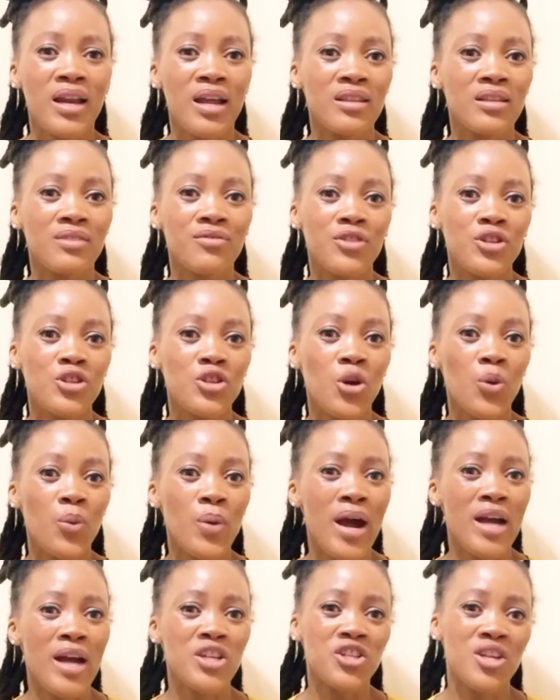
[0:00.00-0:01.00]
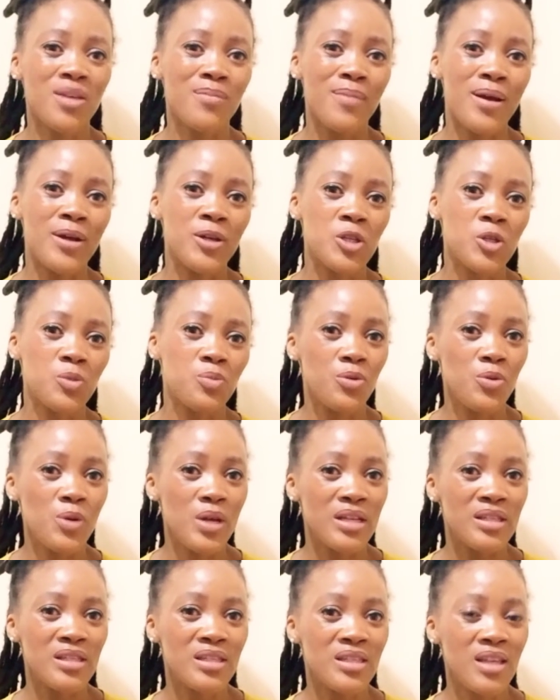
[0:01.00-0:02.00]
another video where I share my
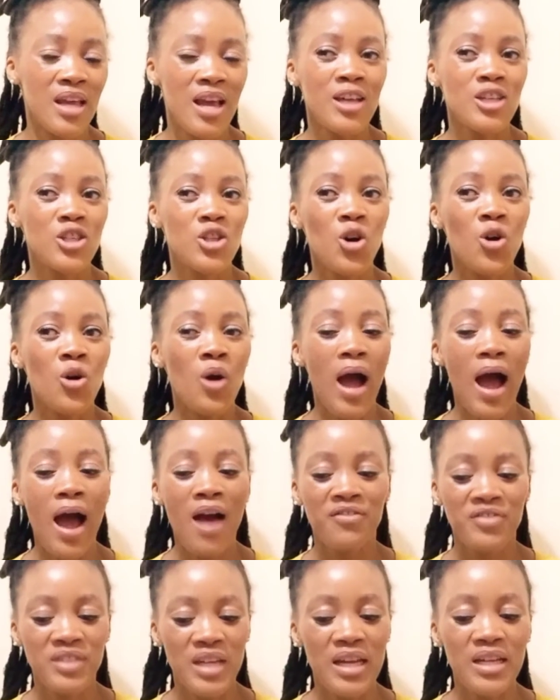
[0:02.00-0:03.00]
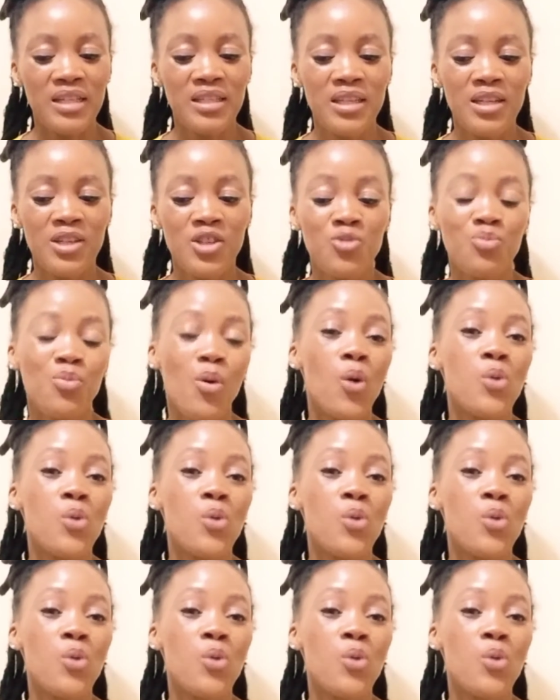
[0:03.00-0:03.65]
experience. So I've dated